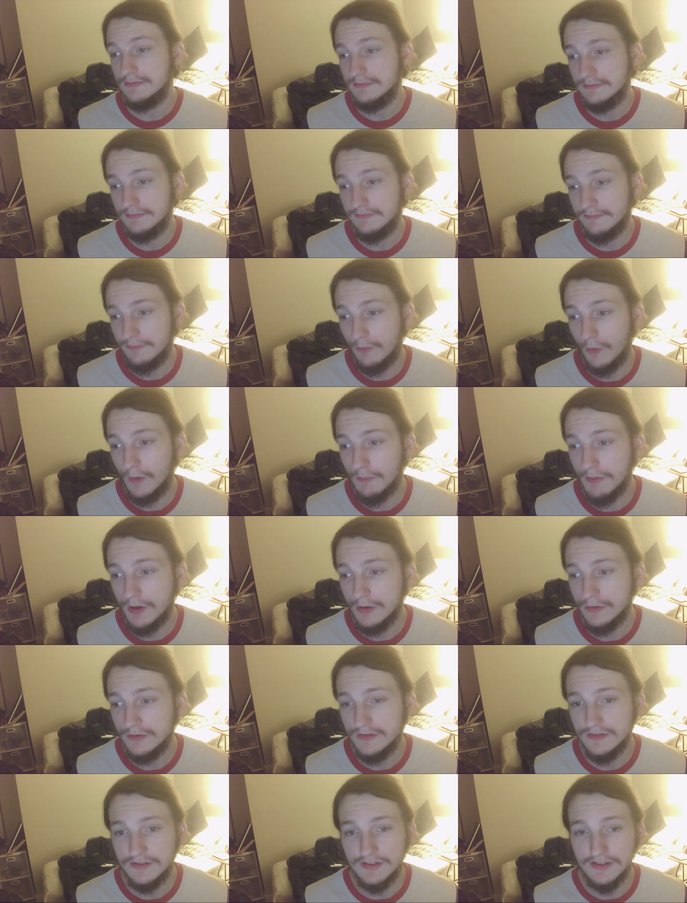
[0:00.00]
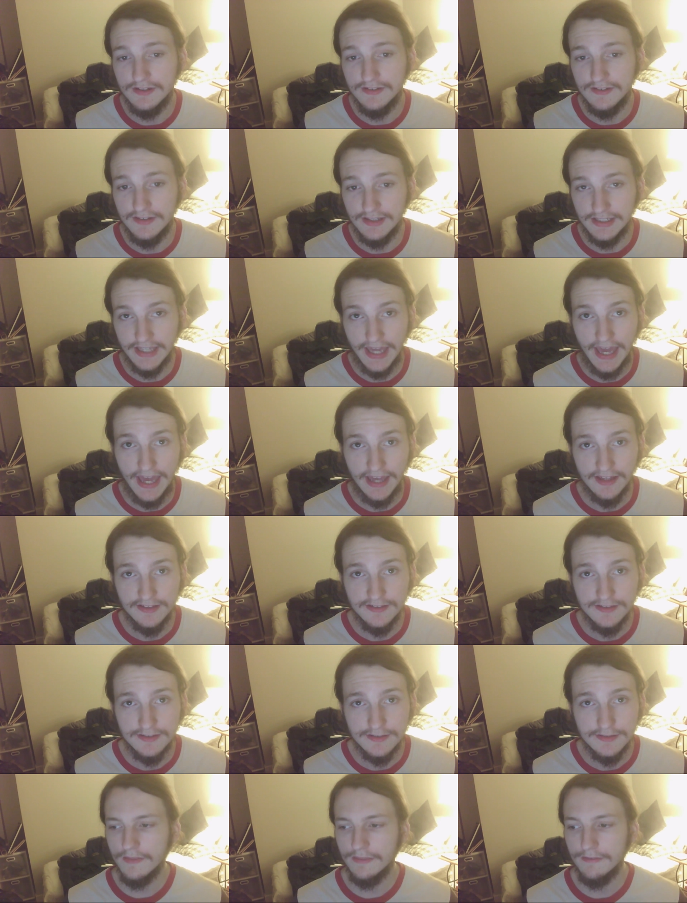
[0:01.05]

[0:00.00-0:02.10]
foremost, is the cast.